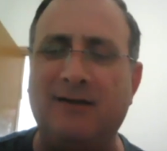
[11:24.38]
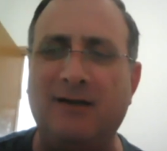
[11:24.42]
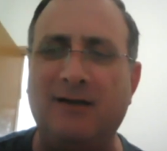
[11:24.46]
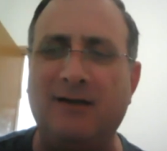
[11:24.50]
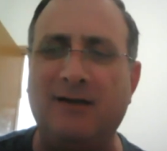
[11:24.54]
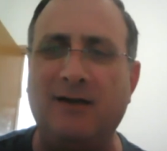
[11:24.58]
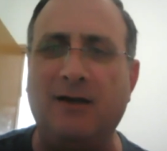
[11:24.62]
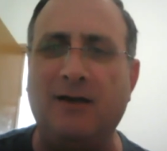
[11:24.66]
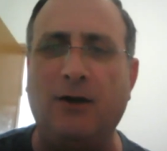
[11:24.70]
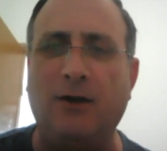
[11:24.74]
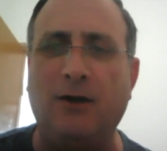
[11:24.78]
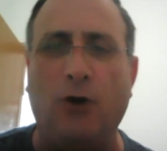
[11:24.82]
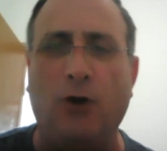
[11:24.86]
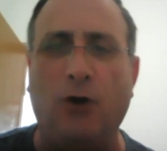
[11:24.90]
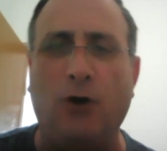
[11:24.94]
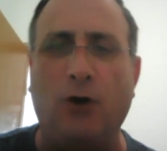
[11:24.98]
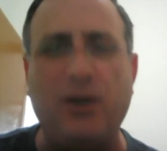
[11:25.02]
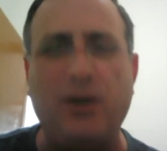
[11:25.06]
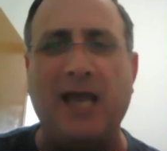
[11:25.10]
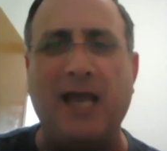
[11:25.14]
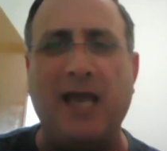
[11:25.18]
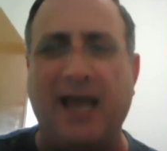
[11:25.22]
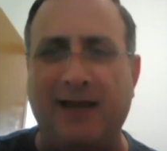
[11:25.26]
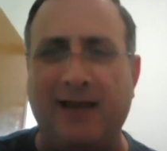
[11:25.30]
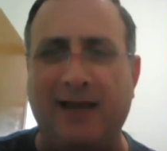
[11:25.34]

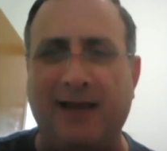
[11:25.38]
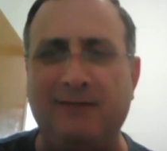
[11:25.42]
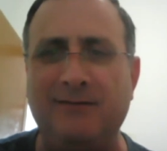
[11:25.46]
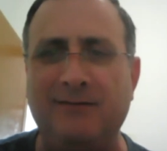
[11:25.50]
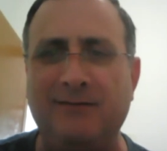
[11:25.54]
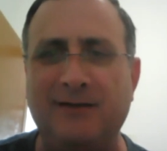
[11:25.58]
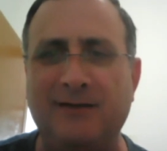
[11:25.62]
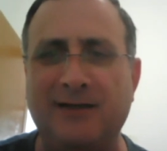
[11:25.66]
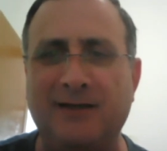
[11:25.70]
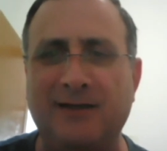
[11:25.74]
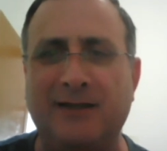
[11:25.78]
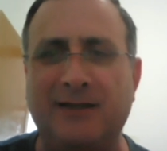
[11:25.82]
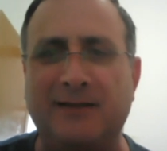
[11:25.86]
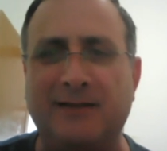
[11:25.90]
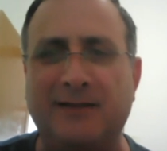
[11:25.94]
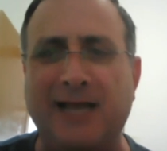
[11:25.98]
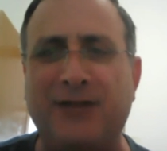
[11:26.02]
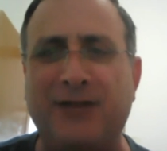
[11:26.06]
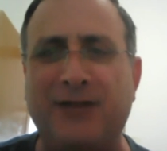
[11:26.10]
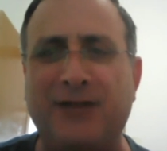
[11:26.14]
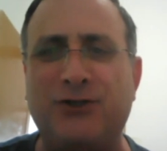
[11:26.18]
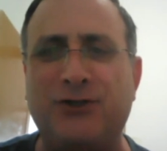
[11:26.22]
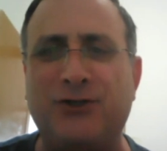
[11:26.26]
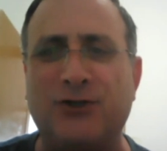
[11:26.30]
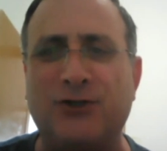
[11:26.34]
okay, nature
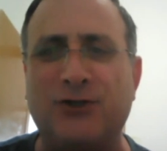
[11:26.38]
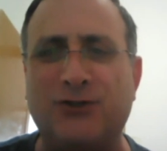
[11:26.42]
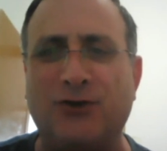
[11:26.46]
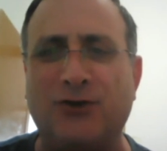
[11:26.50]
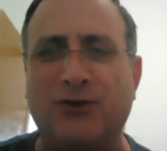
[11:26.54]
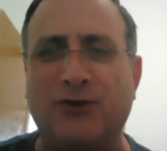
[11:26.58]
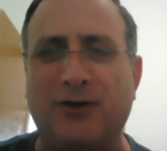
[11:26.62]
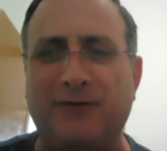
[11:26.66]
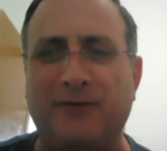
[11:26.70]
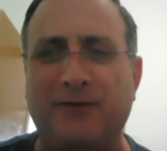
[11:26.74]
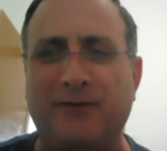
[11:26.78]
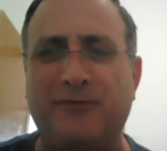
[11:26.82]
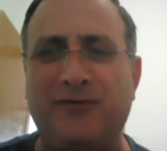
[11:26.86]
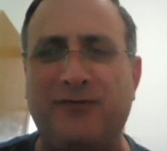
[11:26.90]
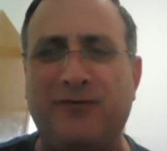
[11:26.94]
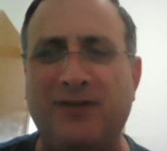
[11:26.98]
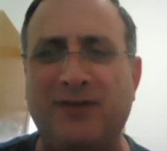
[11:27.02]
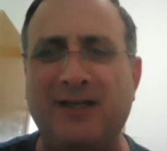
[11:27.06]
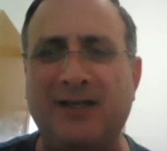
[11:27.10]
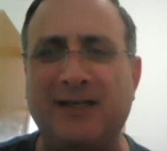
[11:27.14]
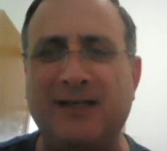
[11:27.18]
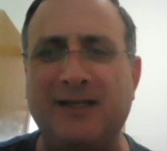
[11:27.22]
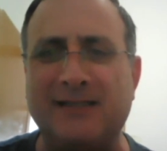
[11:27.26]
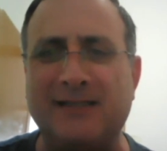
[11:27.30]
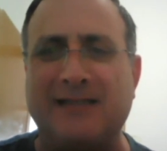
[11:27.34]
sort of
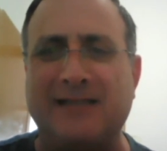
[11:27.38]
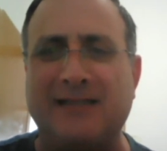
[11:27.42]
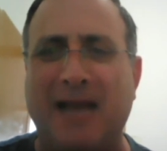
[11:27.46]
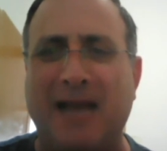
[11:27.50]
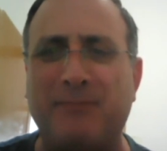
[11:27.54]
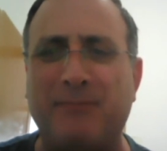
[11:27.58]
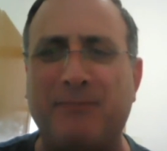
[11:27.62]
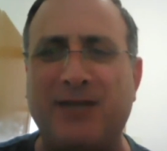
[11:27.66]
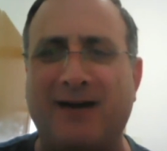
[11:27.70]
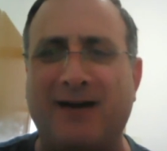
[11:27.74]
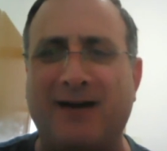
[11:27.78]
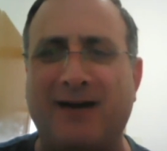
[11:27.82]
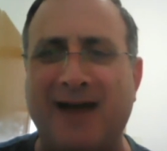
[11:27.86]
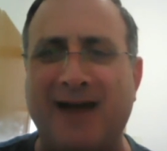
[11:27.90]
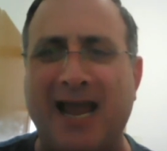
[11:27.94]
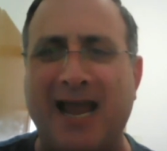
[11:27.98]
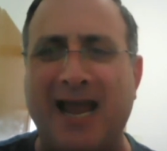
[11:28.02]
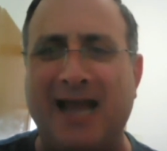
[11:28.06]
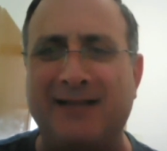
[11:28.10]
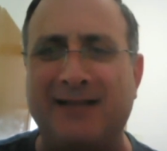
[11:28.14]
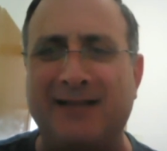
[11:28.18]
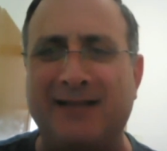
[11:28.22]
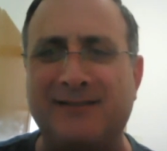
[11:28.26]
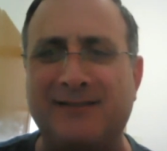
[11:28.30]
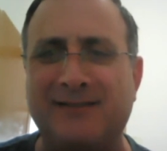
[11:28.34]
slapped our hands
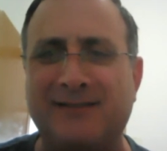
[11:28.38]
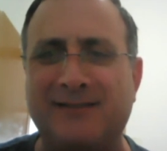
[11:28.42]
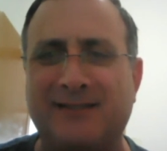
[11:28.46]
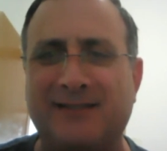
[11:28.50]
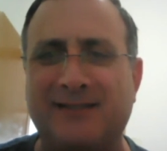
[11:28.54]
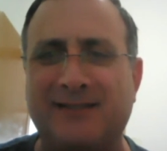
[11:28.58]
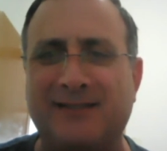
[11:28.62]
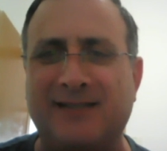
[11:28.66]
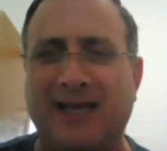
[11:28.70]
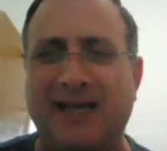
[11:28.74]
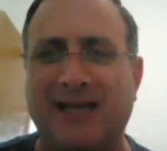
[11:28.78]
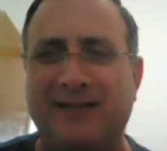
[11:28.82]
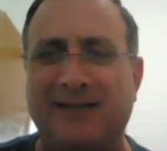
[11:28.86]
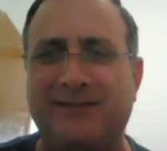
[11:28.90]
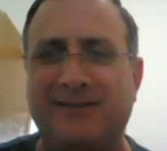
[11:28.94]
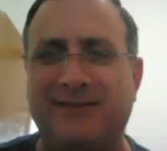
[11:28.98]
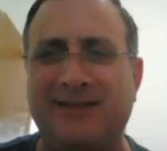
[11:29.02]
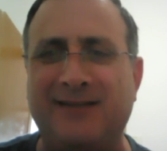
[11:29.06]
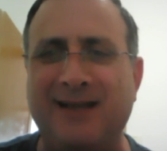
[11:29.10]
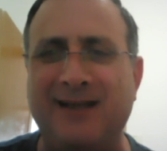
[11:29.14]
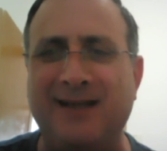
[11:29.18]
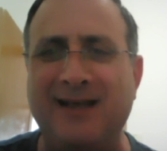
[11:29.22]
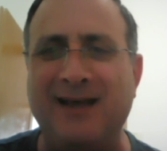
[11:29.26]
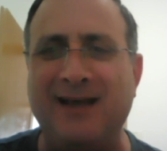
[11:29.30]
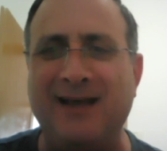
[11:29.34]
and said,
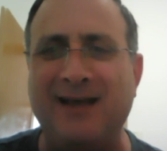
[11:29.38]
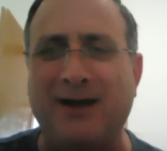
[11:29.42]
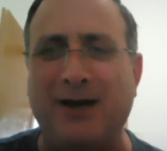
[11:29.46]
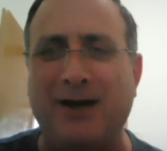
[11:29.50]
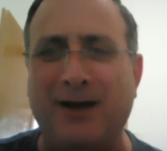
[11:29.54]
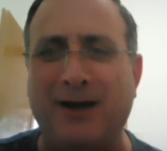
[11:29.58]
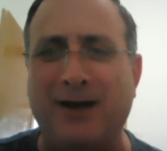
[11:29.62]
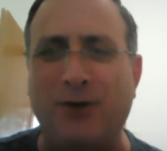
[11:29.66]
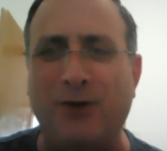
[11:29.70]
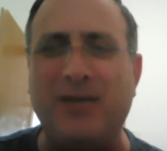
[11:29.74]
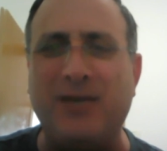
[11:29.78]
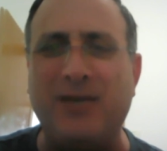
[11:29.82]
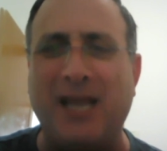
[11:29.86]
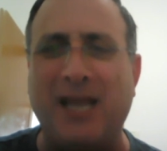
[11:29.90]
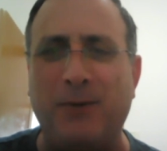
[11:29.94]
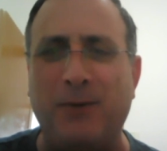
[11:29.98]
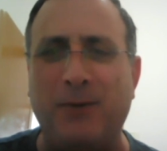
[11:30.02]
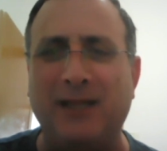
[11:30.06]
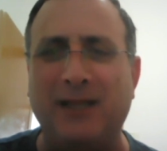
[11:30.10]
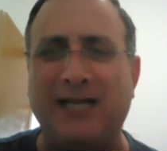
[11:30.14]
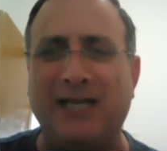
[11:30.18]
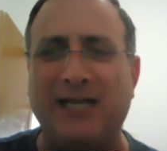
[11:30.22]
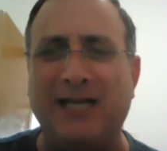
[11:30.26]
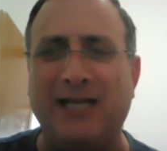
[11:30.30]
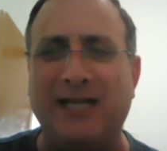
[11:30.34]
okay, we let
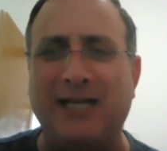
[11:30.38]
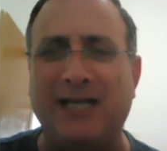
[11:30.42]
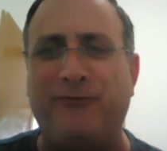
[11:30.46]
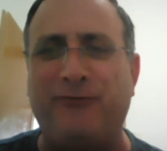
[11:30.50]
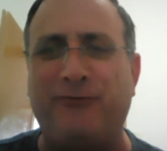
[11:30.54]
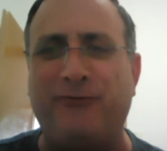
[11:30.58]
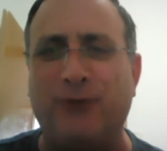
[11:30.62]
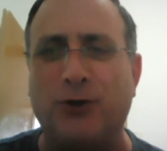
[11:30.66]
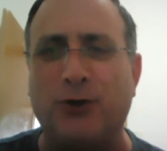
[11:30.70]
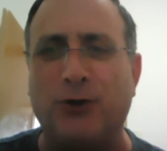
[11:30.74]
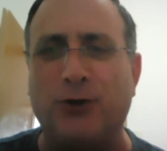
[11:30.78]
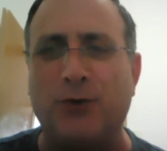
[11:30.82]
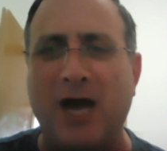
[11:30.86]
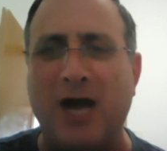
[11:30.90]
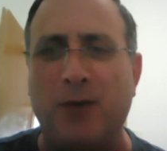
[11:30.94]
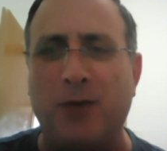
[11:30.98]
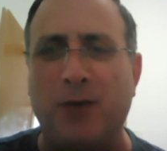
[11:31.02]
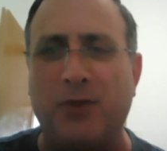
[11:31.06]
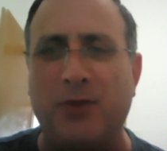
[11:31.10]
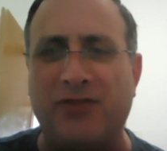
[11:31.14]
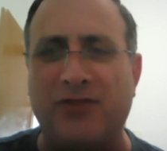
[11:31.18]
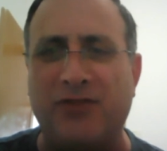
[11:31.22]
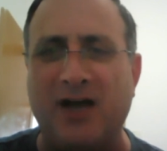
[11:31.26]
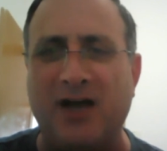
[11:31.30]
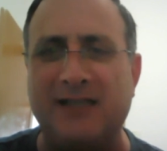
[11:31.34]
you fool around with
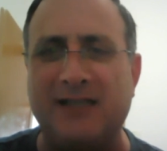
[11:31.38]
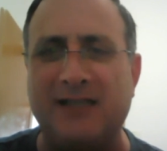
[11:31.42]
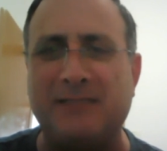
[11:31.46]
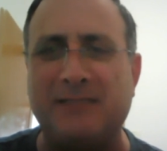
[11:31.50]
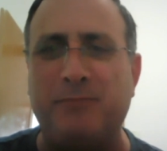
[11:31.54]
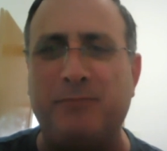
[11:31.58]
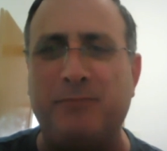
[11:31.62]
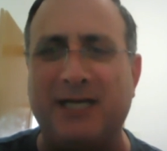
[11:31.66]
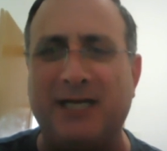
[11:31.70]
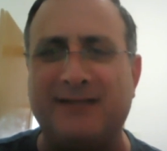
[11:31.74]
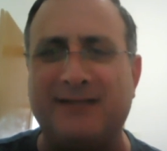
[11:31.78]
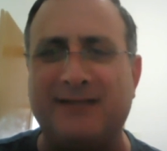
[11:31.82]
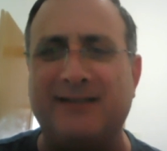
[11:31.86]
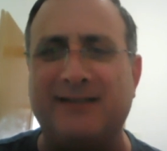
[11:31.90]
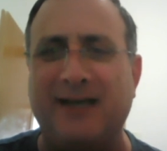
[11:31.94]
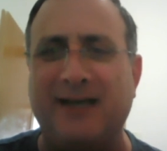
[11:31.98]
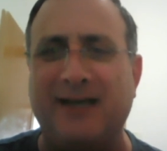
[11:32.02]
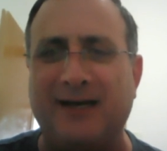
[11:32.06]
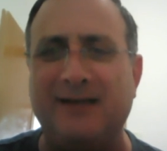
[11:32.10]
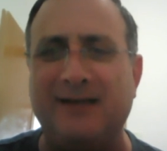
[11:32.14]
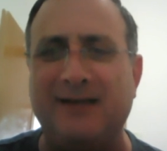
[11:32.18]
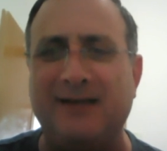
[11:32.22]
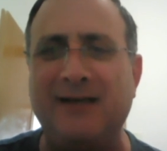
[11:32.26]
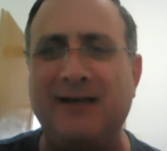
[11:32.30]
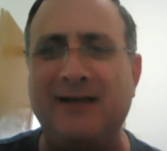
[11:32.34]
us, but
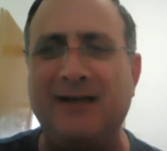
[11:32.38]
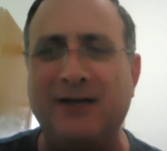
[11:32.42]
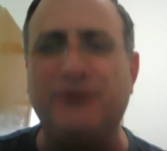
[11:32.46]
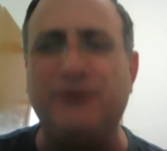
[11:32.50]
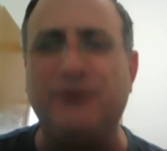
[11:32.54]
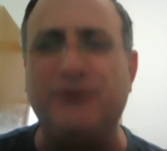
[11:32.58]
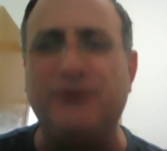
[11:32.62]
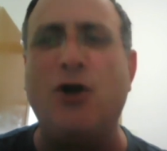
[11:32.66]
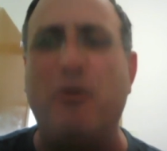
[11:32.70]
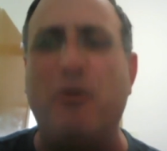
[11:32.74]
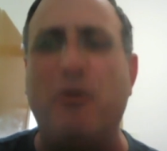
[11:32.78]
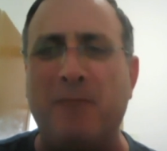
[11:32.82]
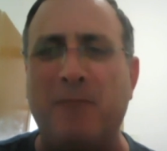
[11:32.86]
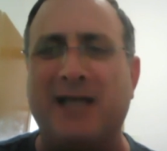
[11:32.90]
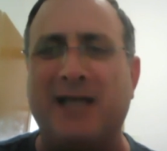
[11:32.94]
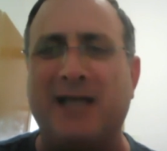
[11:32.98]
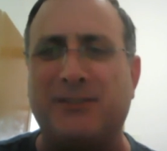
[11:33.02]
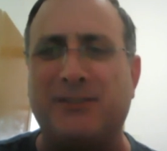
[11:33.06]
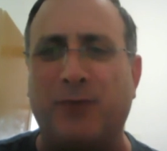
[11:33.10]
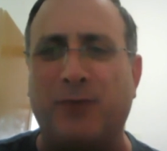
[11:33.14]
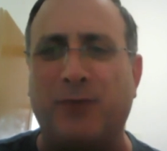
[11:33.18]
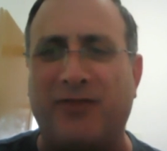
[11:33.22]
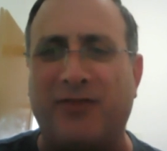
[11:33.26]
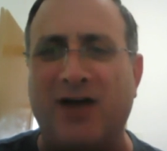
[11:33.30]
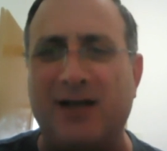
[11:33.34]
don't mess with
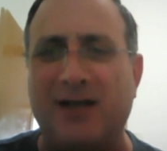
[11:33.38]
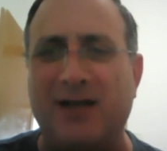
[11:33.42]
us,